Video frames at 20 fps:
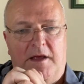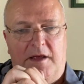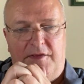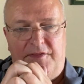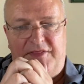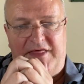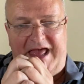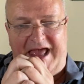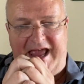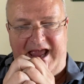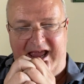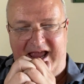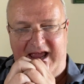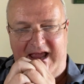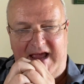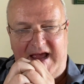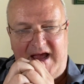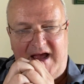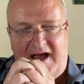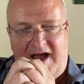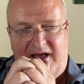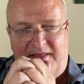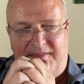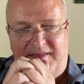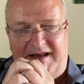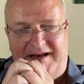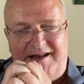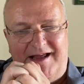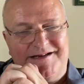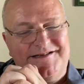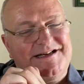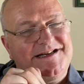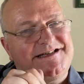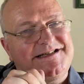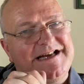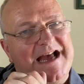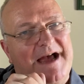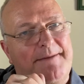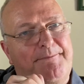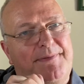They like to
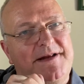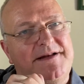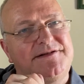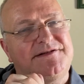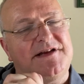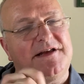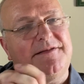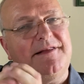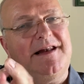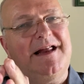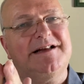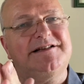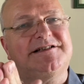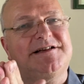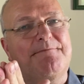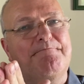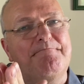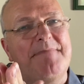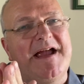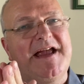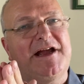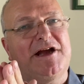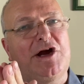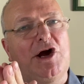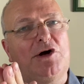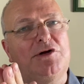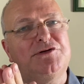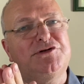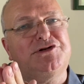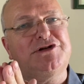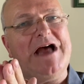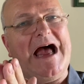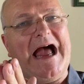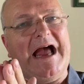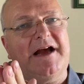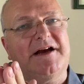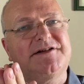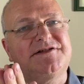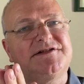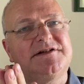tap into, they like to make
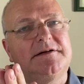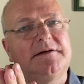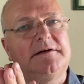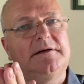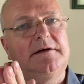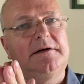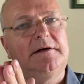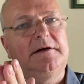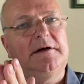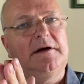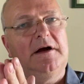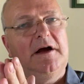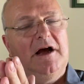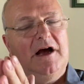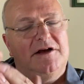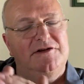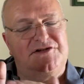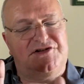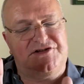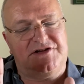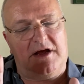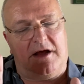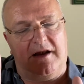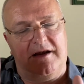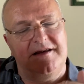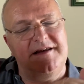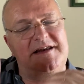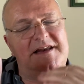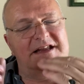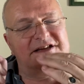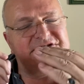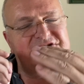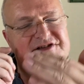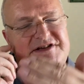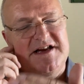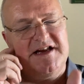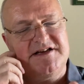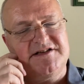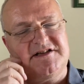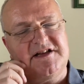contact. You start
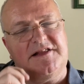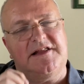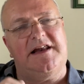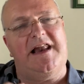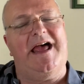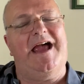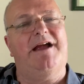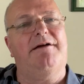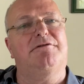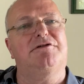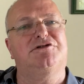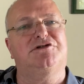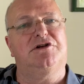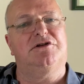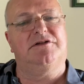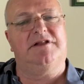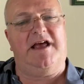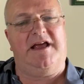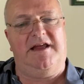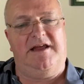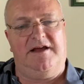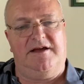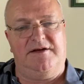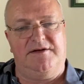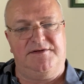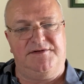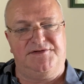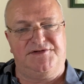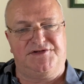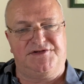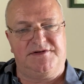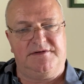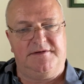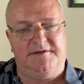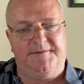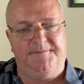listening to the language that they use.